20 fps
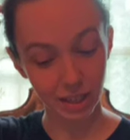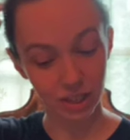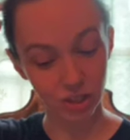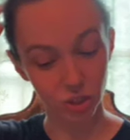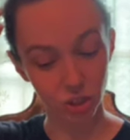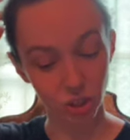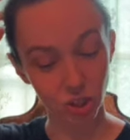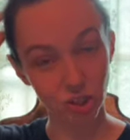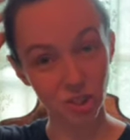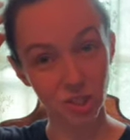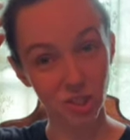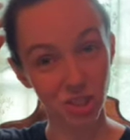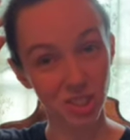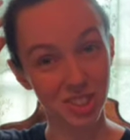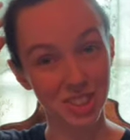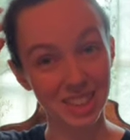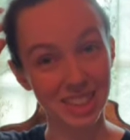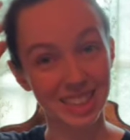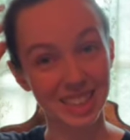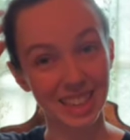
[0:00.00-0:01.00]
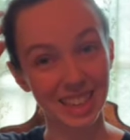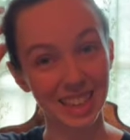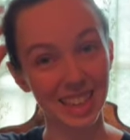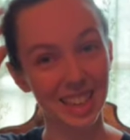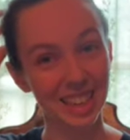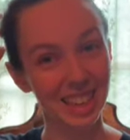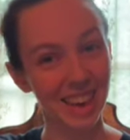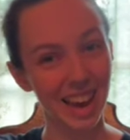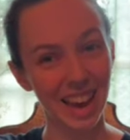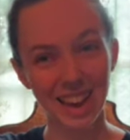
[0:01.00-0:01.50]
and she's just
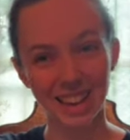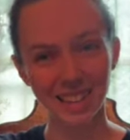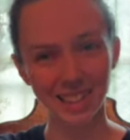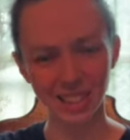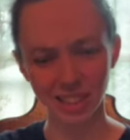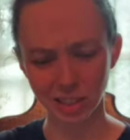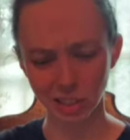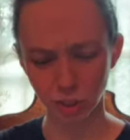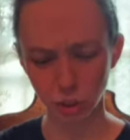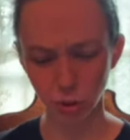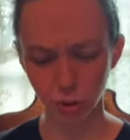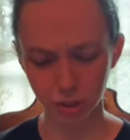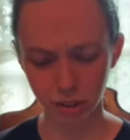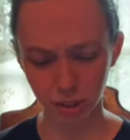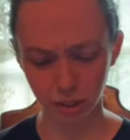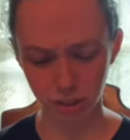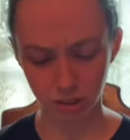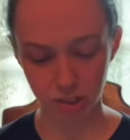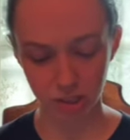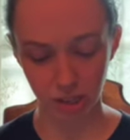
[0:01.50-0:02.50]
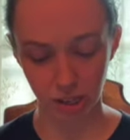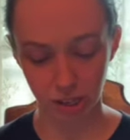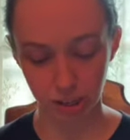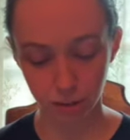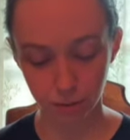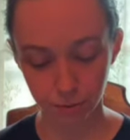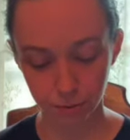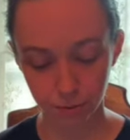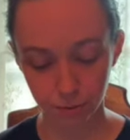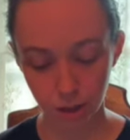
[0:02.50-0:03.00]
singing and enjoying
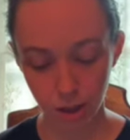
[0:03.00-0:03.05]
herself.